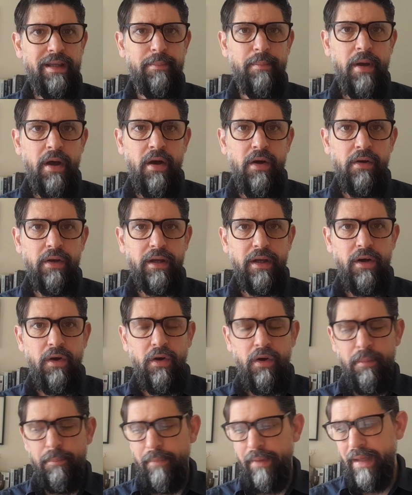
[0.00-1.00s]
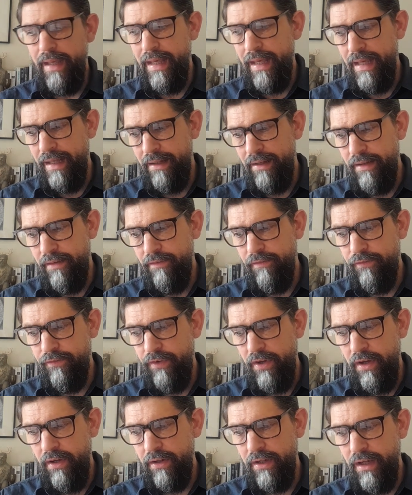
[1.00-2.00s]
mark in
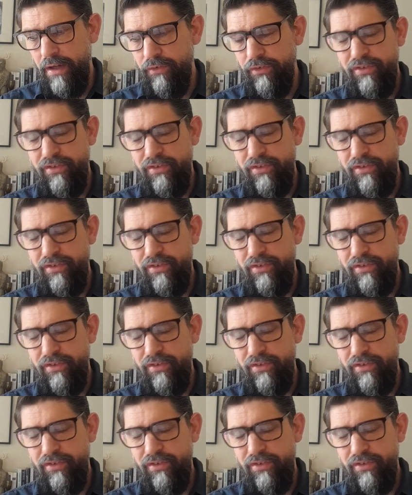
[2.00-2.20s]
Virgo.